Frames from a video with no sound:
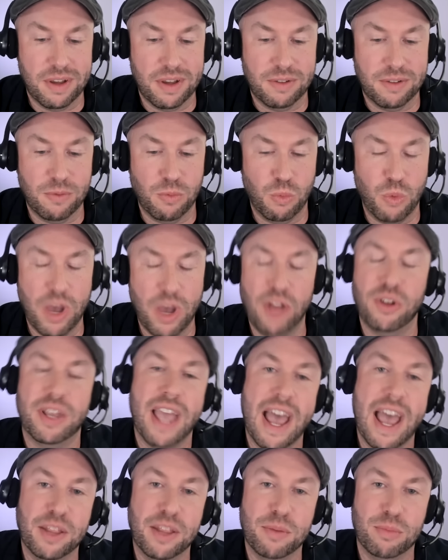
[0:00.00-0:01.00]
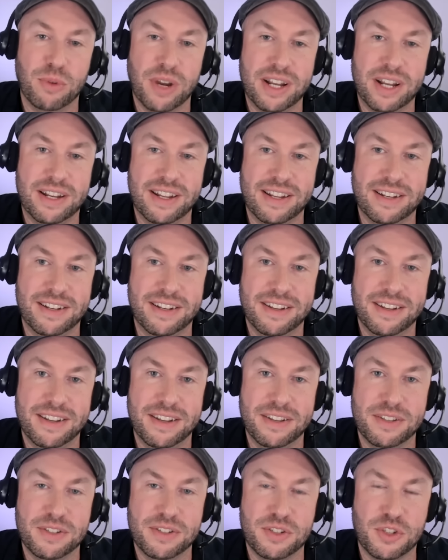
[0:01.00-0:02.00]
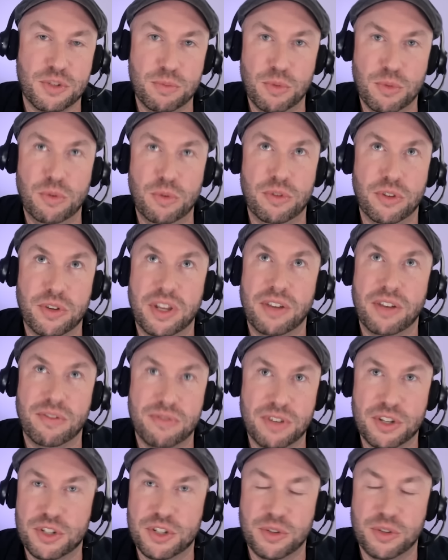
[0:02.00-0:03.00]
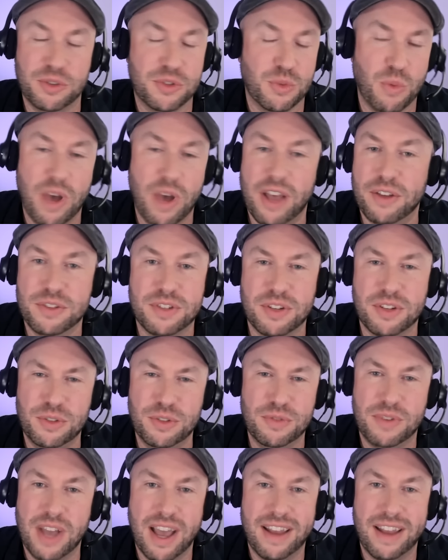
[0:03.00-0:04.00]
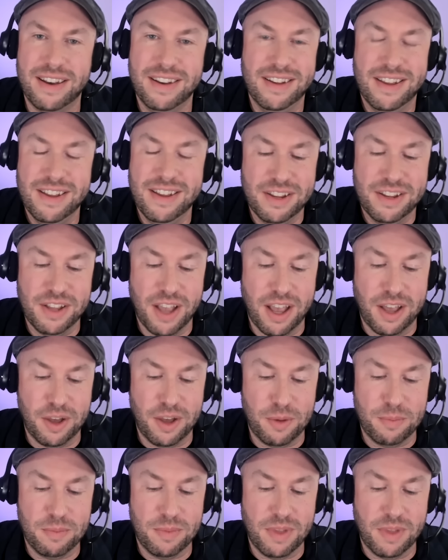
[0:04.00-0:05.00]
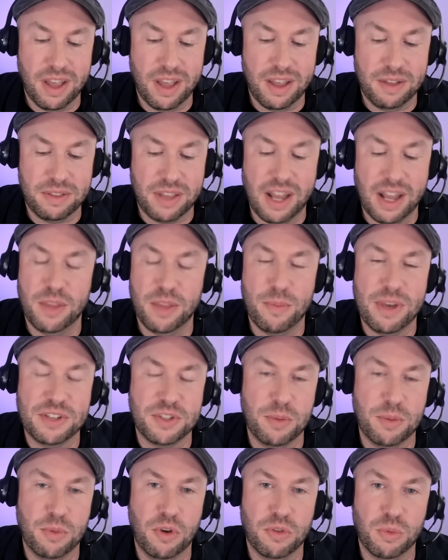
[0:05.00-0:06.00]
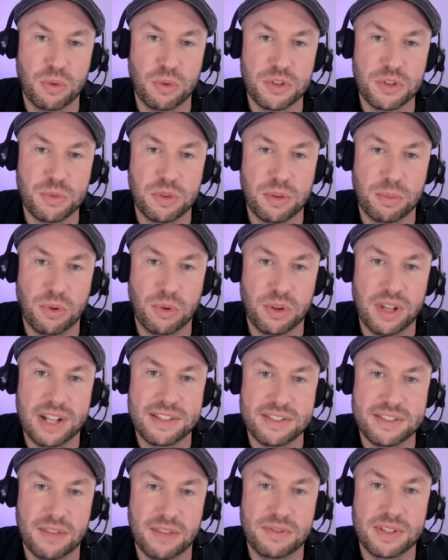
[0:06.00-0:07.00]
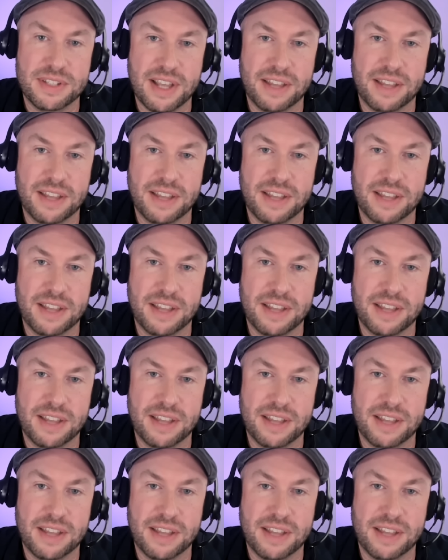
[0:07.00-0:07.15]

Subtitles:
well-calibrated, smooth-looking fixture as well. So you've got kind of the best of both worlds with the ProLight stuff that's